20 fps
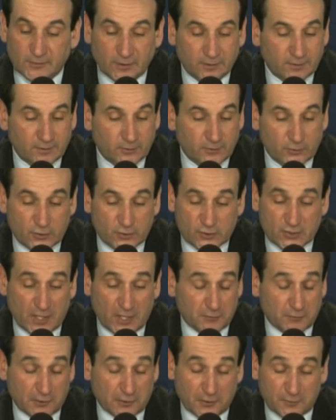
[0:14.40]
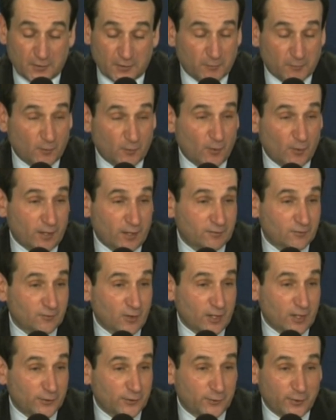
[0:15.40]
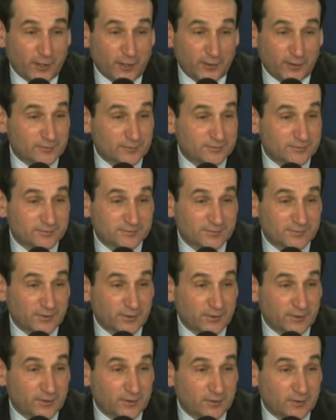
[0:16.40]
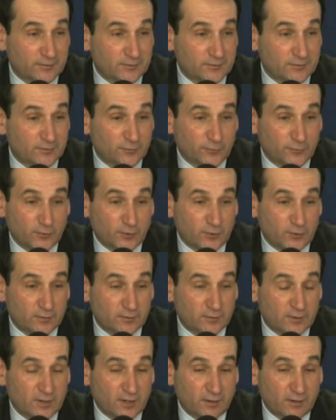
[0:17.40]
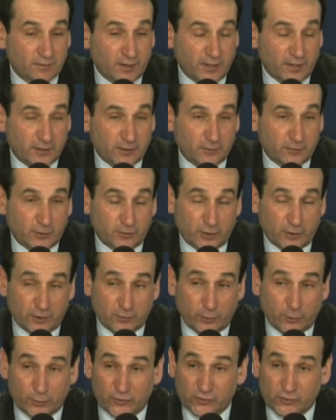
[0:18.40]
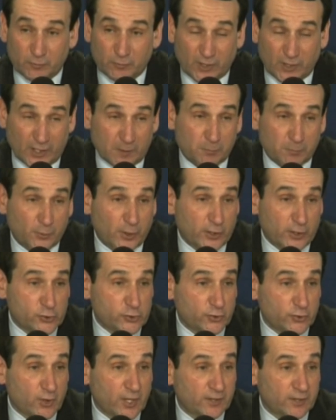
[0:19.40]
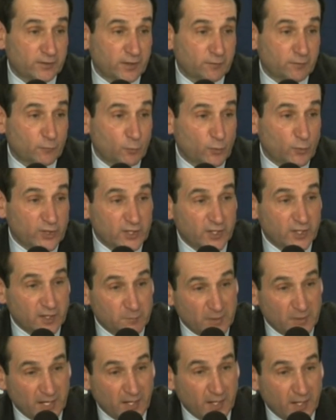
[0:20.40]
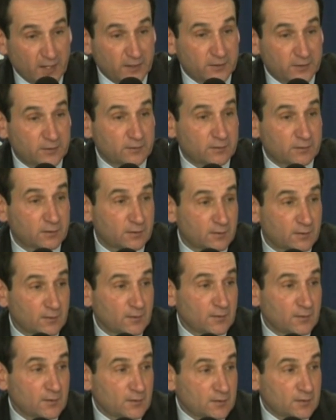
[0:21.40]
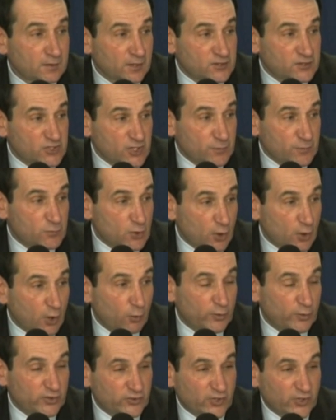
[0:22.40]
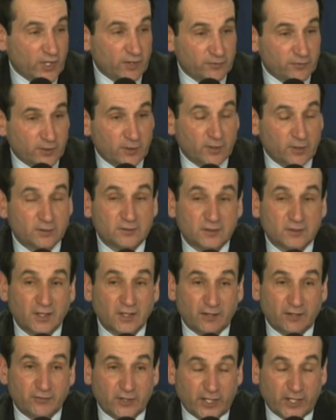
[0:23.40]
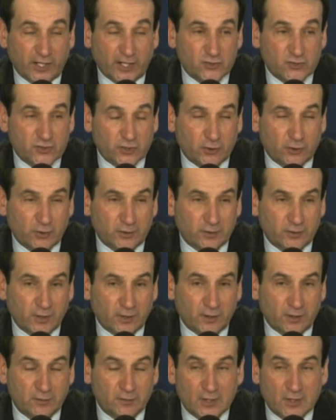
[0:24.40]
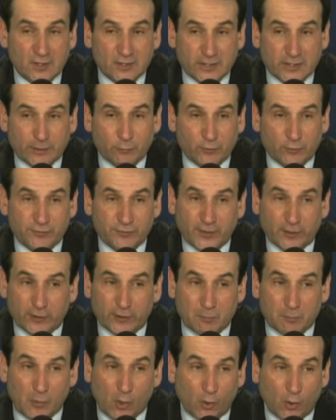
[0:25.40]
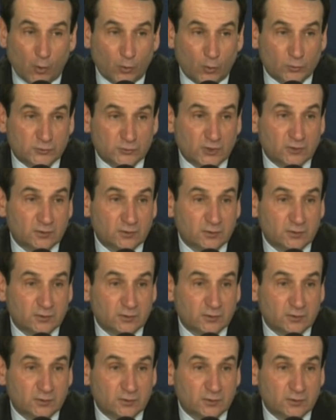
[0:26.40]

you just have to give them a lot a lot of credit uh, for hanging in there. And there was some game pressure on them when we came back, and they seemed to always have a have an answer. And they they were very bold.